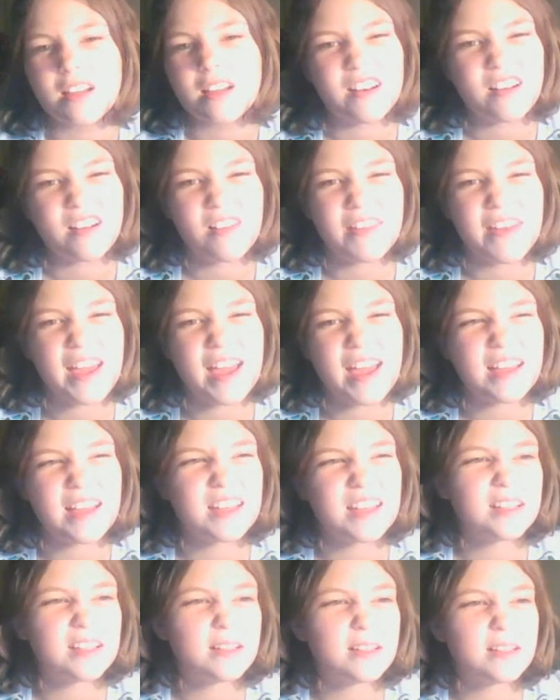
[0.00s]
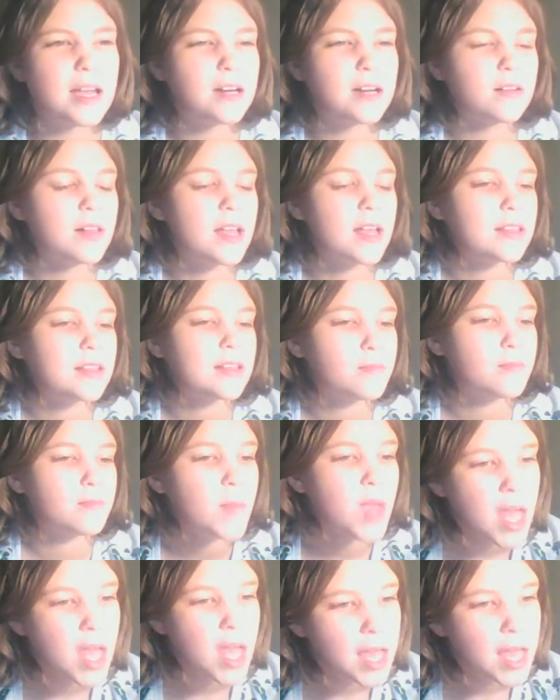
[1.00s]
all that, and I don't like them.
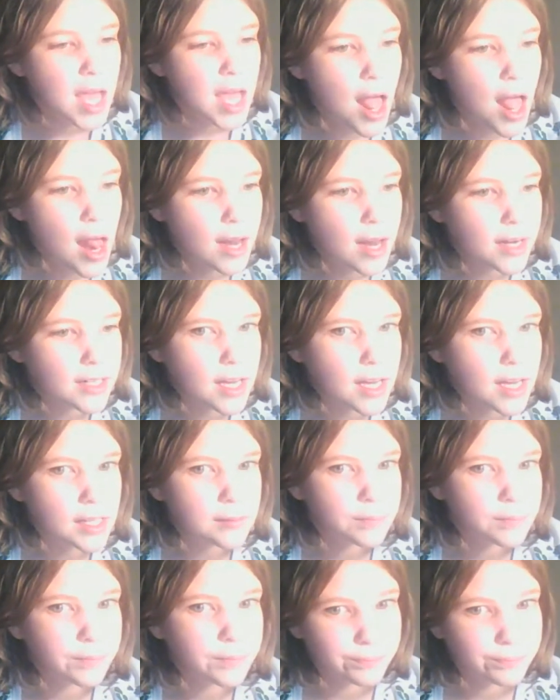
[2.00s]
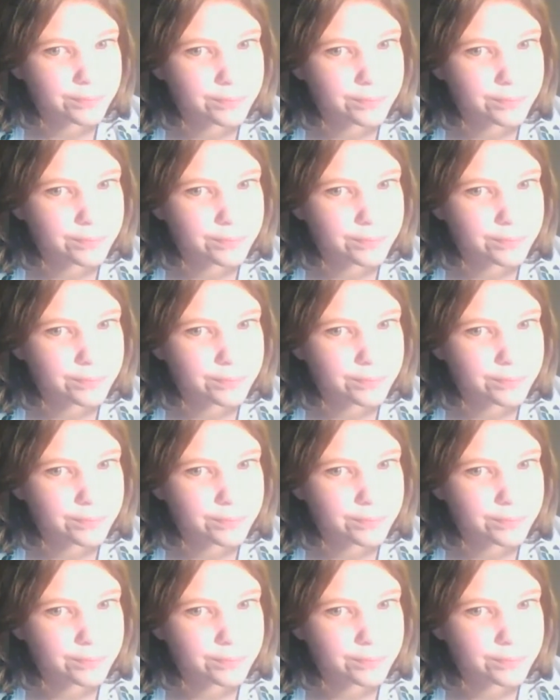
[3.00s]
And